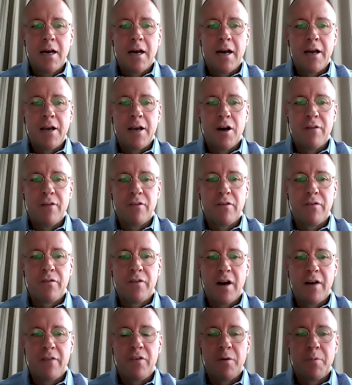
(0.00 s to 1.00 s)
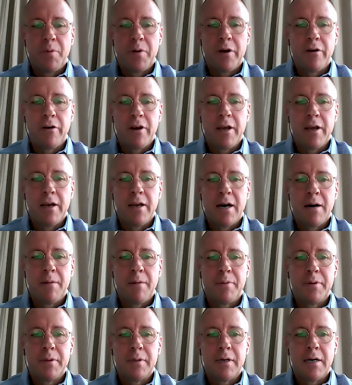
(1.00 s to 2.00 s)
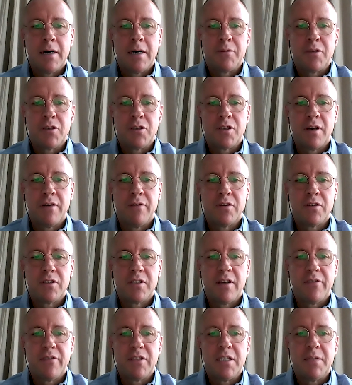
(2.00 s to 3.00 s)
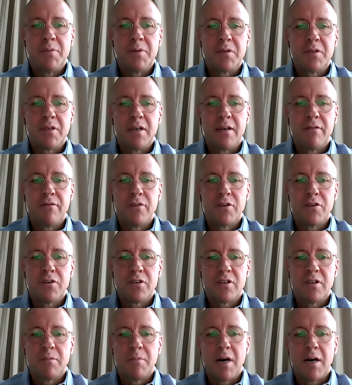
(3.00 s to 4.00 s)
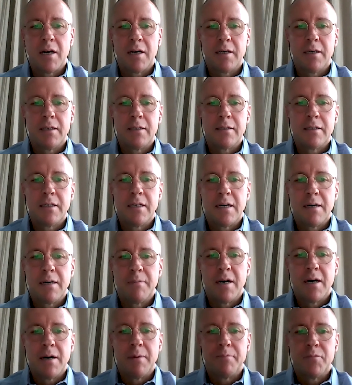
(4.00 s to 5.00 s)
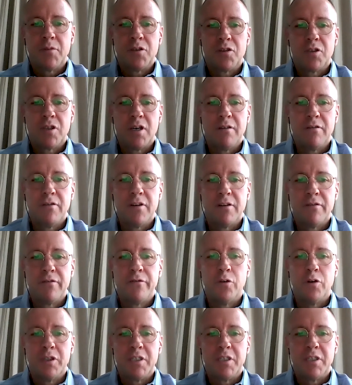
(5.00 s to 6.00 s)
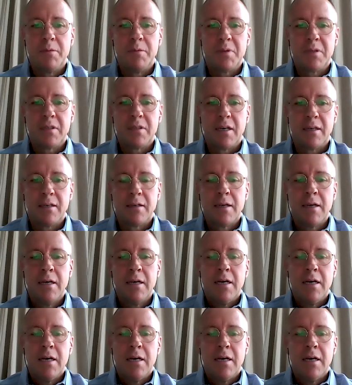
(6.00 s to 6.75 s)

and over a five-year period, up just over 70% versus the market, up just over 40%.